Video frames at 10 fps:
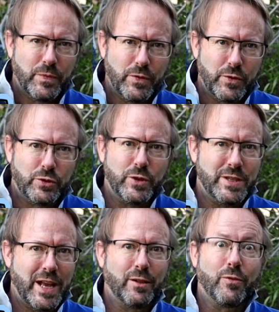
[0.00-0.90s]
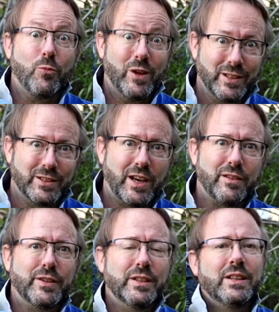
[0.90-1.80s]
the tree's health will
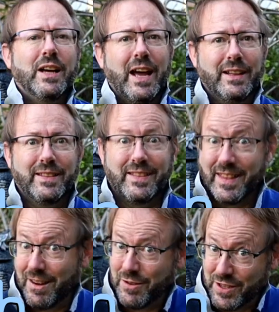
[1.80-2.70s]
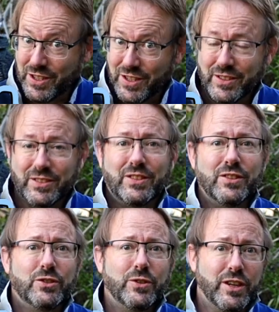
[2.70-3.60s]
suffer, and there is a chance
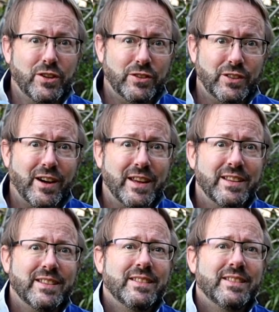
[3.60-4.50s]
that the tree could die.